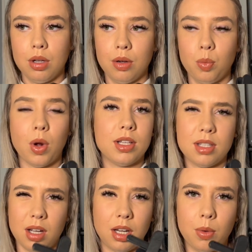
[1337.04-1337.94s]
ones that
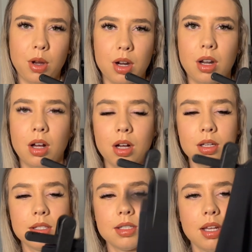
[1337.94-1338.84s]
I know are going to
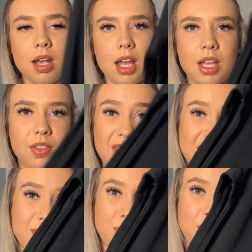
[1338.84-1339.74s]
last.
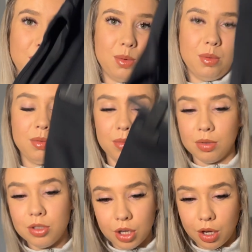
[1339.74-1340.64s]
These will
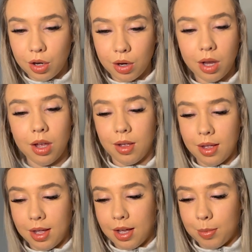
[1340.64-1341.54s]
do.
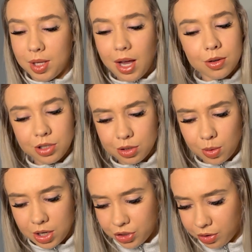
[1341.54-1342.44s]
But yeah, I was just
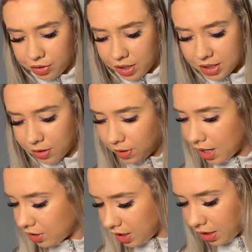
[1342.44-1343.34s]
quite shocked that I don't
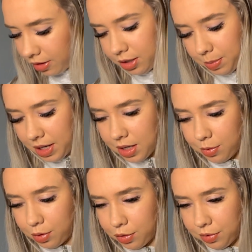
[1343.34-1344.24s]
actually own a pair
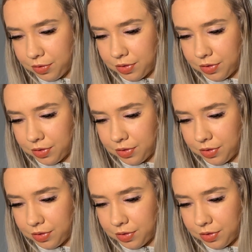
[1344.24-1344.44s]
of